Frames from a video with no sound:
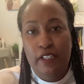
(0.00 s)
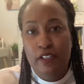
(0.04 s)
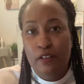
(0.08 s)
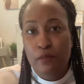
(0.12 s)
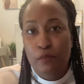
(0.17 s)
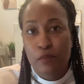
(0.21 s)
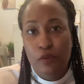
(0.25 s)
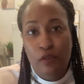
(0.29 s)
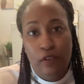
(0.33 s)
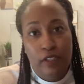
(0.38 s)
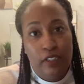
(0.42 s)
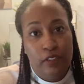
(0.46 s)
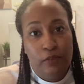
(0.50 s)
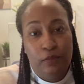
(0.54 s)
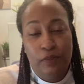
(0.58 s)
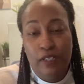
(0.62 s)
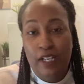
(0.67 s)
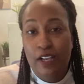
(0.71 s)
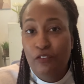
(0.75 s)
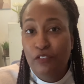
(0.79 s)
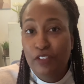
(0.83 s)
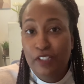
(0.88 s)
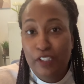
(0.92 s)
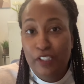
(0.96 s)
the mornings when
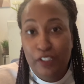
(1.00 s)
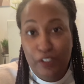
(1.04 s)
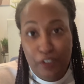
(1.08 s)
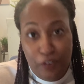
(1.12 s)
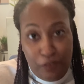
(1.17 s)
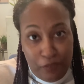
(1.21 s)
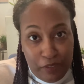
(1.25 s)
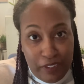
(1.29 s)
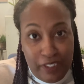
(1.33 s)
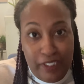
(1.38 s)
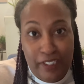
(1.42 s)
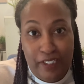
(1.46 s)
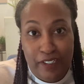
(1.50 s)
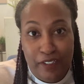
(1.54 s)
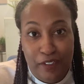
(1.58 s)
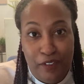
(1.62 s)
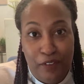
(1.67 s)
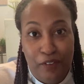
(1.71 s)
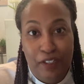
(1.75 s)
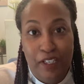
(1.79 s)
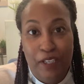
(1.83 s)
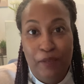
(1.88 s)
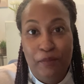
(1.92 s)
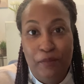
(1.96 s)
I really go in,
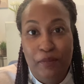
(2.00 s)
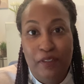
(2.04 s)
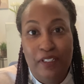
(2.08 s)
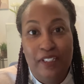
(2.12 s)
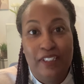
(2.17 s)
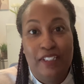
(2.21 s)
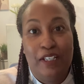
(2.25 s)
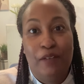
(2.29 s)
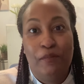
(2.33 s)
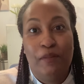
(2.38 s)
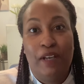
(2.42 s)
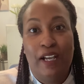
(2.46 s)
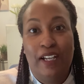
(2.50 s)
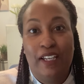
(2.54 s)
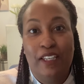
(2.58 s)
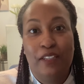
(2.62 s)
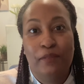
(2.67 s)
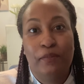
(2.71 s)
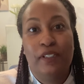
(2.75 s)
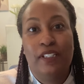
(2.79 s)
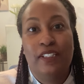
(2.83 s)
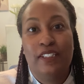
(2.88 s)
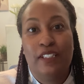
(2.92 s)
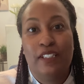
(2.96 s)
okay? Because I guess
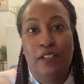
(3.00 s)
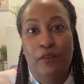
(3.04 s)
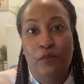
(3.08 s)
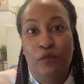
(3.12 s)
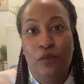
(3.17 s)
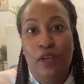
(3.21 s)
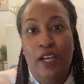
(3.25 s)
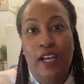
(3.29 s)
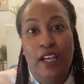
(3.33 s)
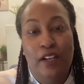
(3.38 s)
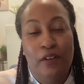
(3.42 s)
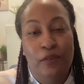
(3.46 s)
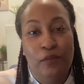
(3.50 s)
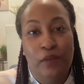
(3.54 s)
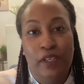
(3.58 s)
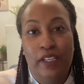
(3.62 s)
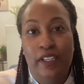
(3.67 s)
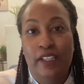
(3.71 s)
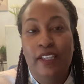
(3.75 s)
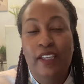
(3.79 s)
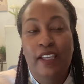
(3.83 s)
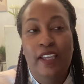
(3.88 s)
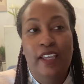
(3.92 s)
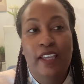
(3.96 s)
because I'm wide
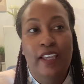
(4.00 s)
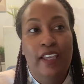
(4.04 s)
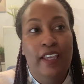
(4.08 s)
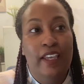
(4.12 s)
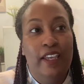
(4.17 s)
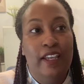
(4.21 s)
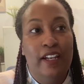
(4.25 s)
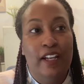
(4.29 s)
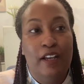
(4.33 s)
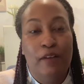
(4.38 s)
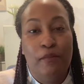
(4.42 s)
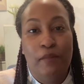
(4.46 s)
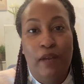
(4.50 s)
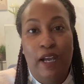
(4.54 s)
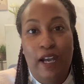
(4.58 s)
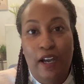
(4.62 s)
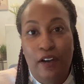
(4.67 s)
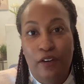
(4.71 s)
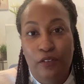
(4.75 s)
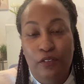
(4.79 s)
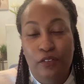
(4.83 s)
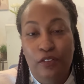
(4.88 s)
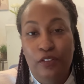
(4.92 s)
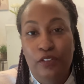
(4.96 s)
awake and I'm
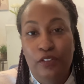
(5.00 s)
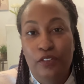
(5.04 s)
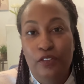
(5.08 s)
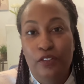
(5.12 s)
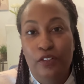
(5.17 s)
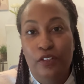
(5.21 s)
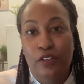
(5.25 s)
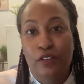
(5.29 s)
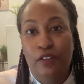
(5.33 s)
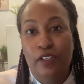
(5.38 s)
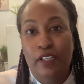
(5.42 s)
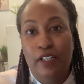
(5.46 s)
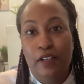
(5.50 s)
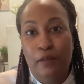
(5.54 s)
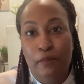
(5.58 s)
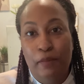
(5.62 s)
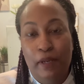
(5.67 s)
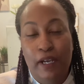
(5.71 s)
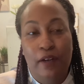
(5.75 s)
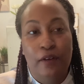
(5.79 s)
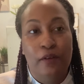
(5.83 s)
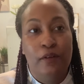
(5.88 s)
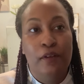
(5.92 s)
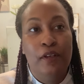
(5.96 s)
out, you know, and
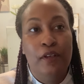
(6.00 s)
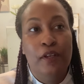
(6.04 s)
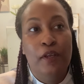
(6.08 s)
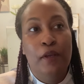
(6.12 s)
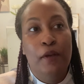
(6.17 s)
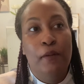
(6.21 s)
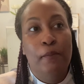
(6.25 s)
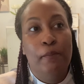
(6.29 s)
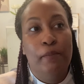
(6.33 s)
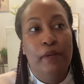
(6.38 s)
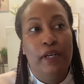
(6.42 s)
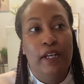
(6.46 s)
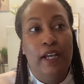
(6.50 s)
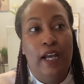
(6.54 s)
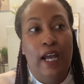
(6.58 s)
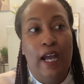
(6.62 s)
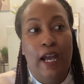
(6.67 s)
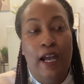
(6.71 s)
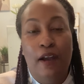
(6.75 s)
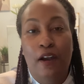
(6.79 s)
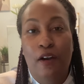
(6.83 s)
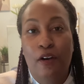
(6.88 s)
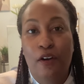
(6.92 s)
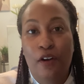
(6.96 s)
about. But
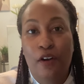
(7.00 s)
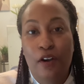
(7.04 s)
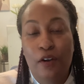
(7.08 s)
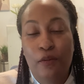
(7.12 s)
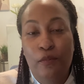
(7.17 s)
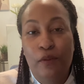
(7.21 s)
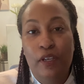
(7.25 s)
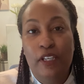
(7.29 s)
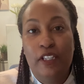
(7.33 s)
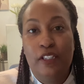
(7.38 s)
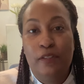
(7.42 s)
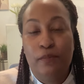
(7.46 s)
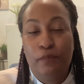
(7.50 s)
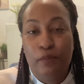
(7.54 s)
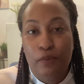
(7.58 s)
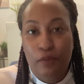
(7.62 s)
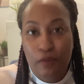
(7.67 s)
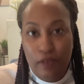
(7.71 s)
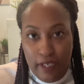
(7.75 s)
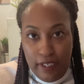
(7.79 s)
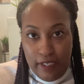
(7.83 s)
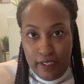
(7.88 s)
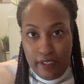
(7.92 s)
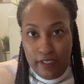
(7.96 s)
I always
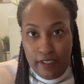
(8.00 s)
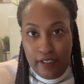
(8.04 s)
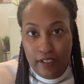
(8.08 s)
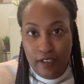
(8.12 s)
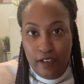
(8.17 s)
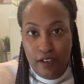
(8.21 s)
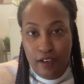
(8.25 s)
pray